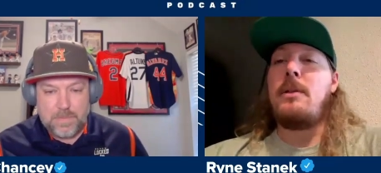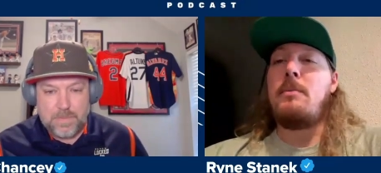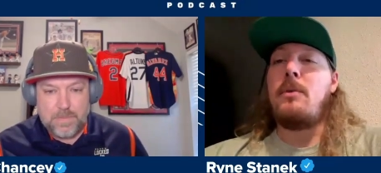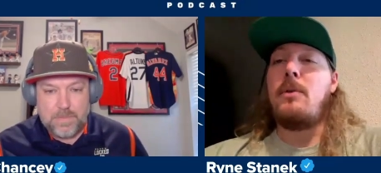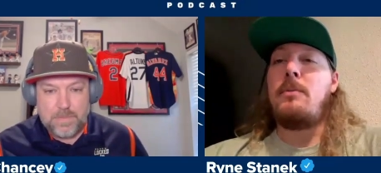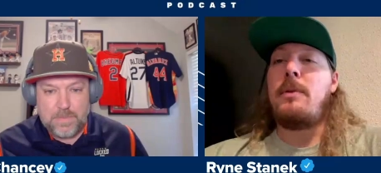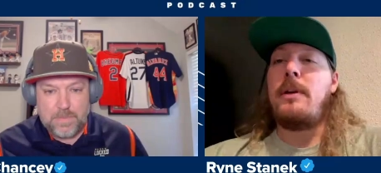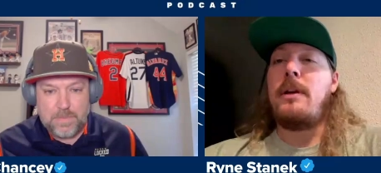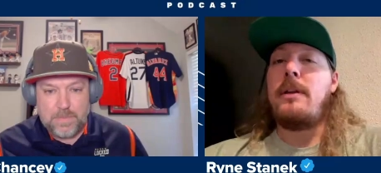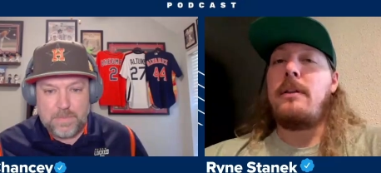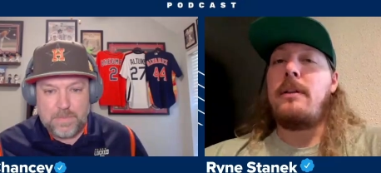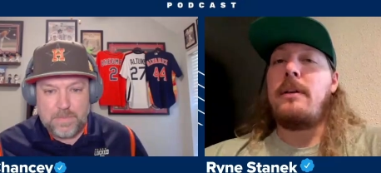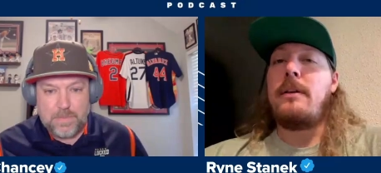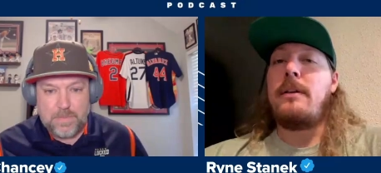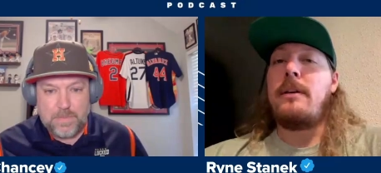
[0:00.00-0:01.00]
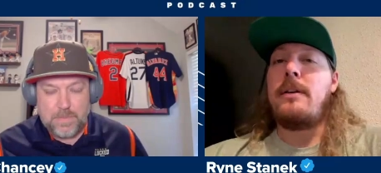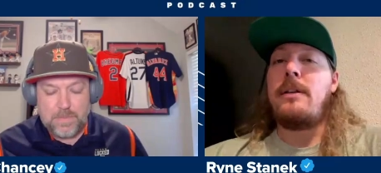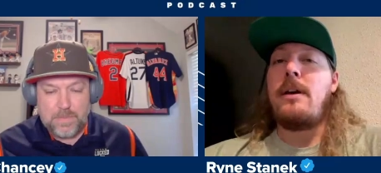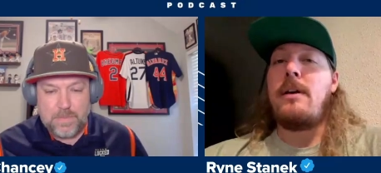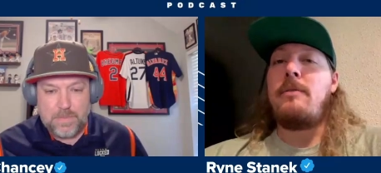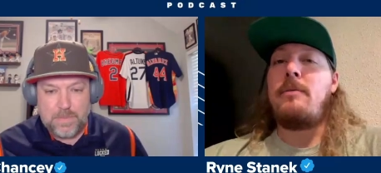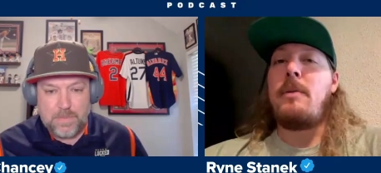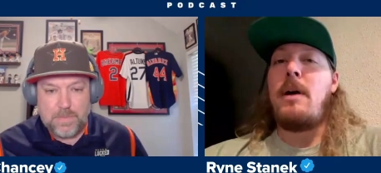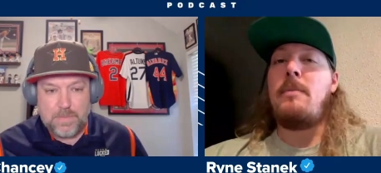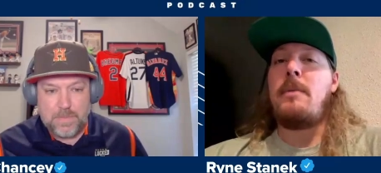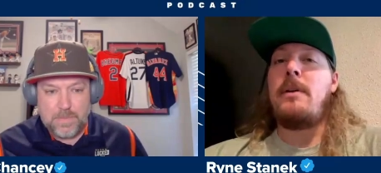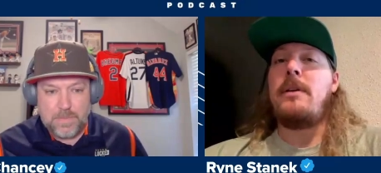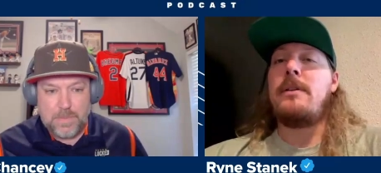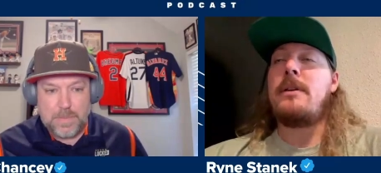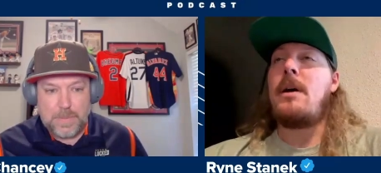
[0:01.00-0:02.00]
Speaker 1: Obviously, being in the
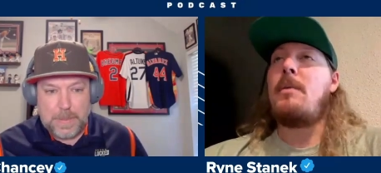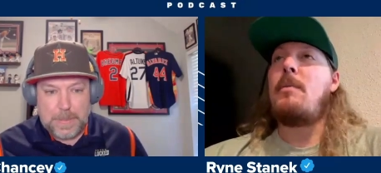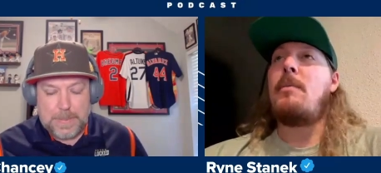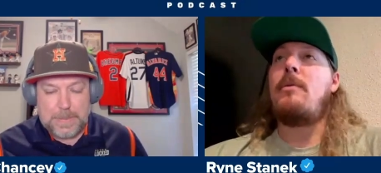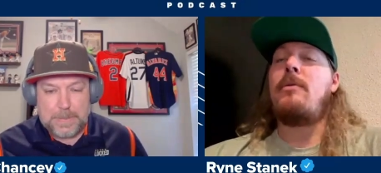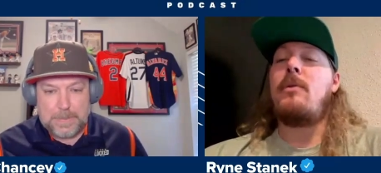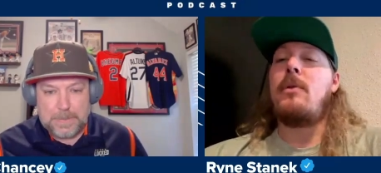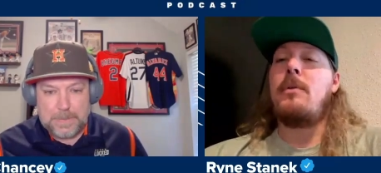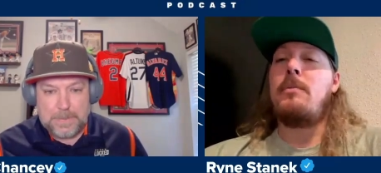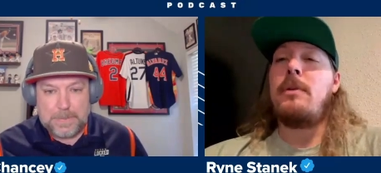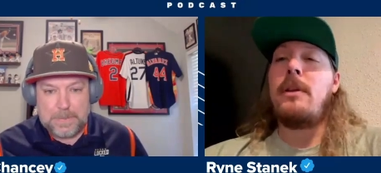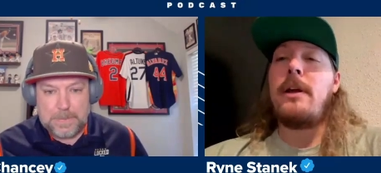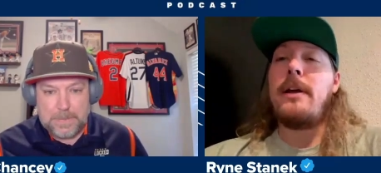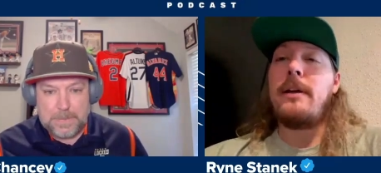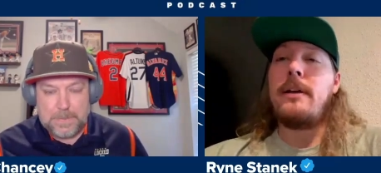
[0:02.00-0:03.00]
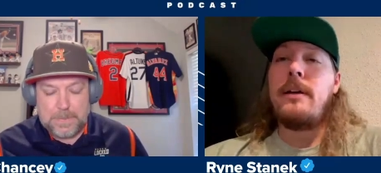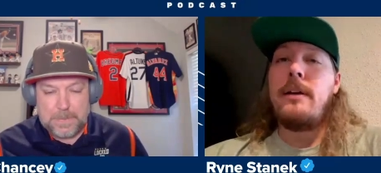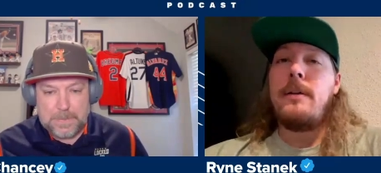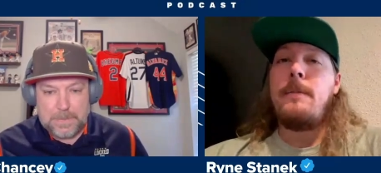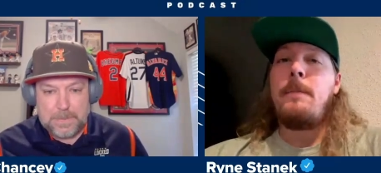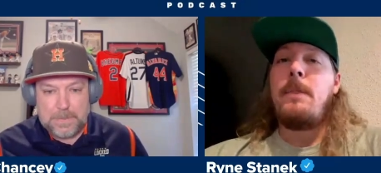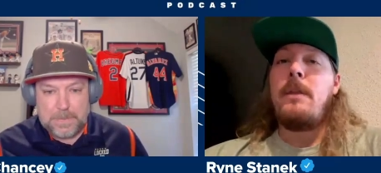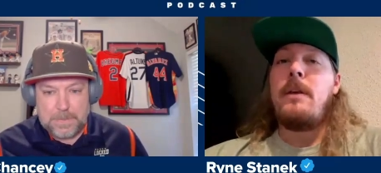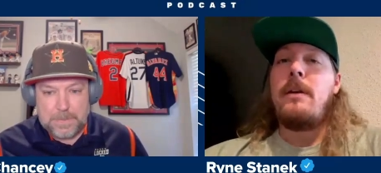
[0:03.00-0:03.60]
bullpen, I like I've, I've made this comment.